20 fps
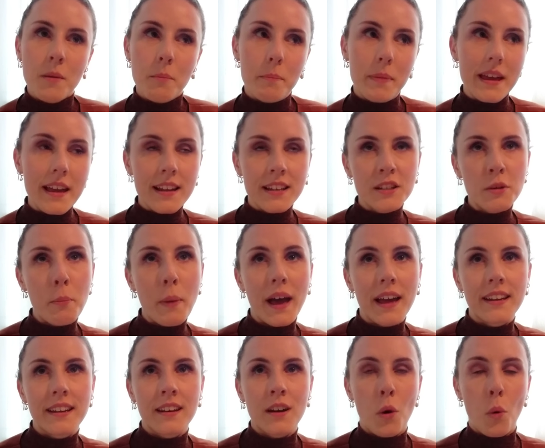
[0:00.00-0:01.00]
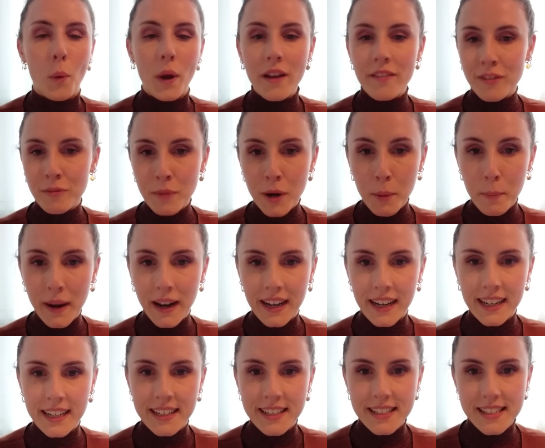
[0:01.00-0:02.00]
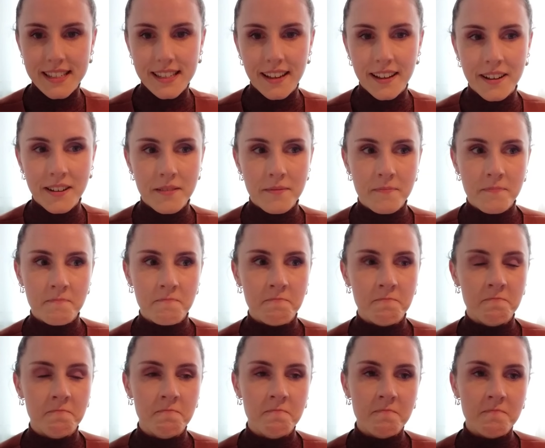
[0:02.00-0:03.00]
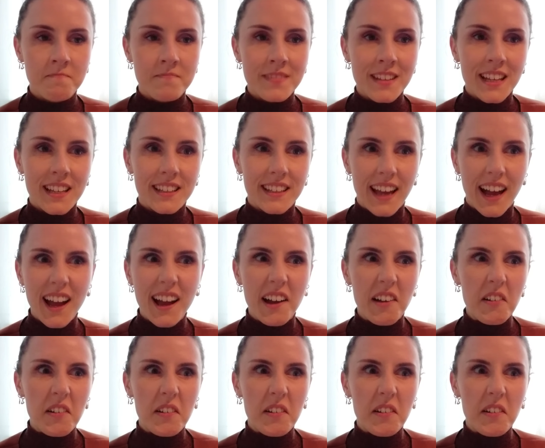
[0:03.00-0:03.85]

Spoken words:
be independent, away from our parents. Yeah,